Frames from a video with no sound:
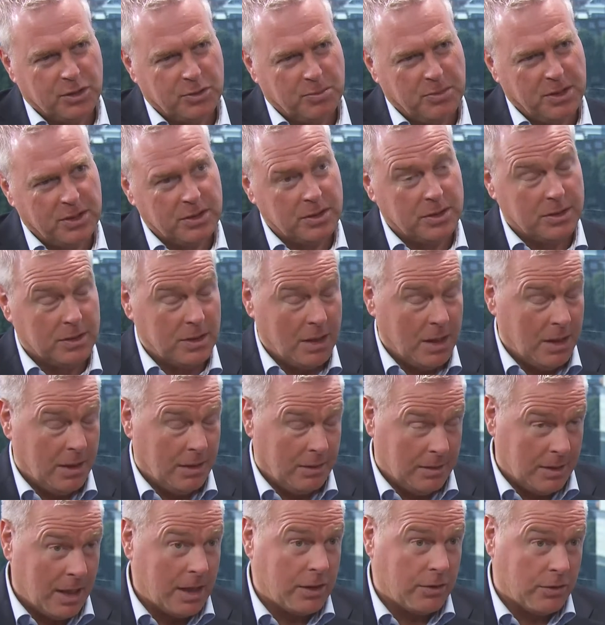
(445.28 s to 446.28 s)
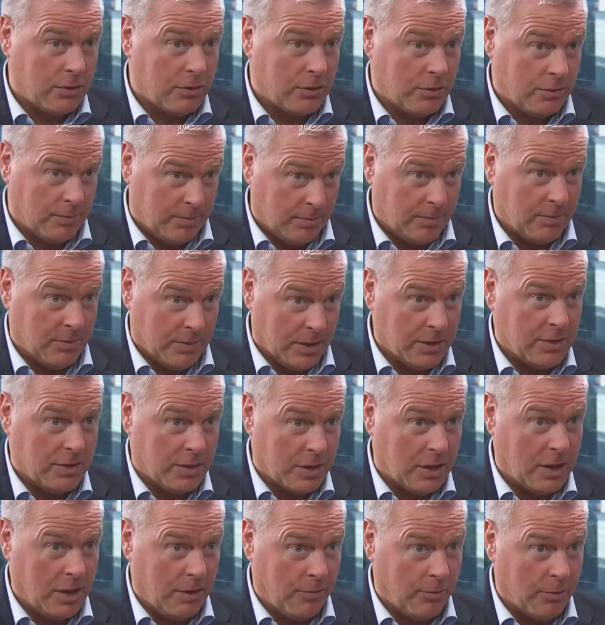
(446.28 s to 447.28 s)
business. That is the
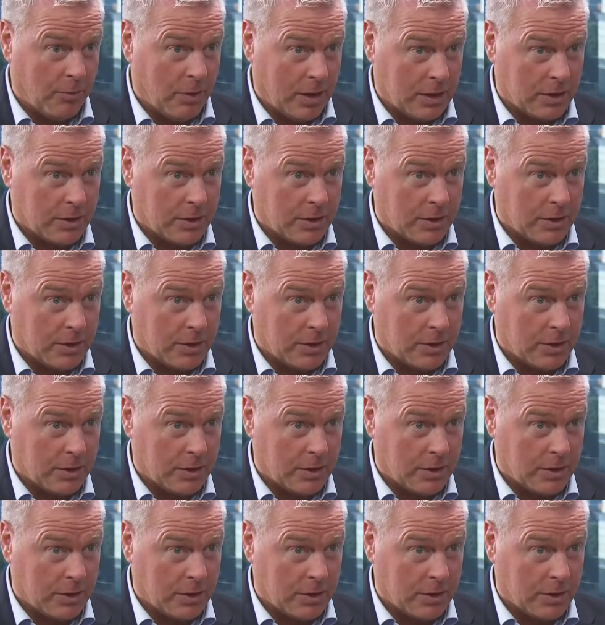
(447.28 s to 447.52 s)
key for us.